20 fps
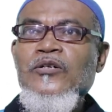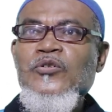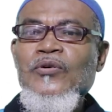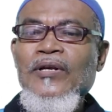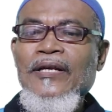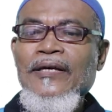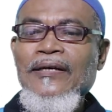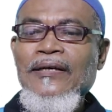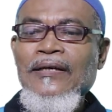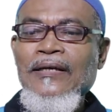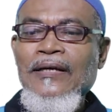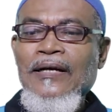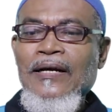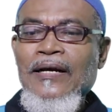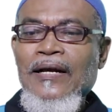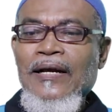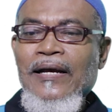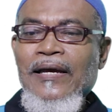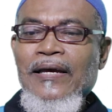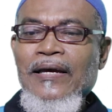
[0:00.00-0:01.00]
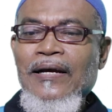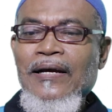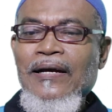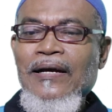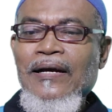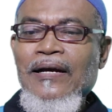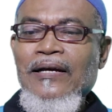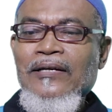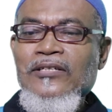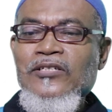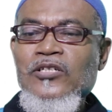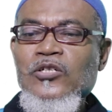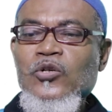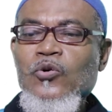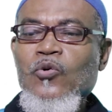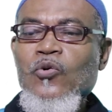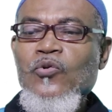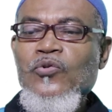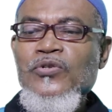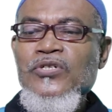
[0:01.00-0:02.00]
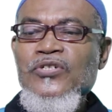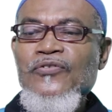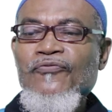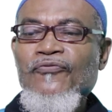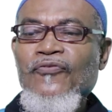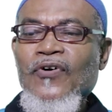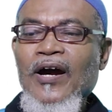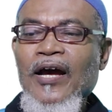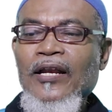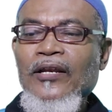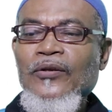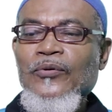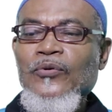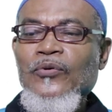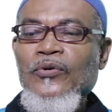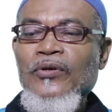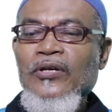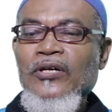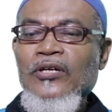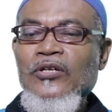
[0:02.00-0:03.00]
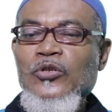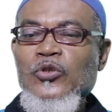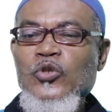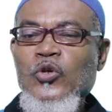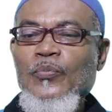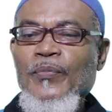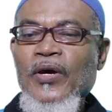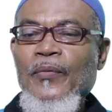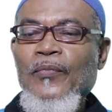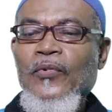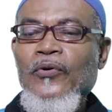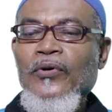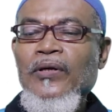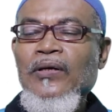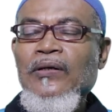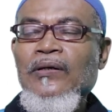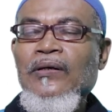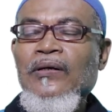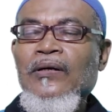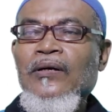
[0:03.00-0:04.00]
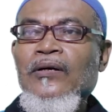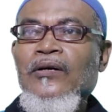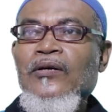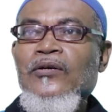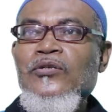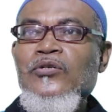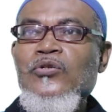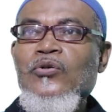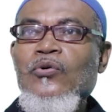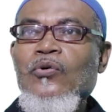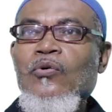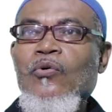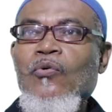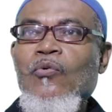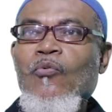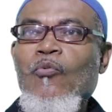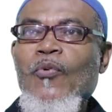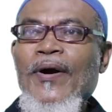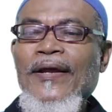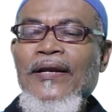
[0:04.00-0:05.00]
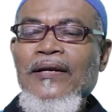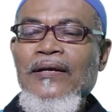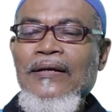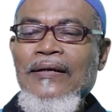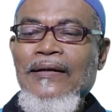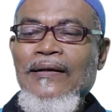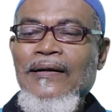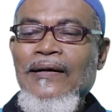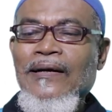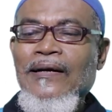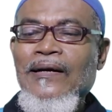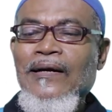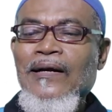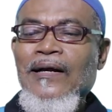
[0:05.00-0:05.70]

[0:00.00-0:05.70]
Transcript: actually stores value into memory. So when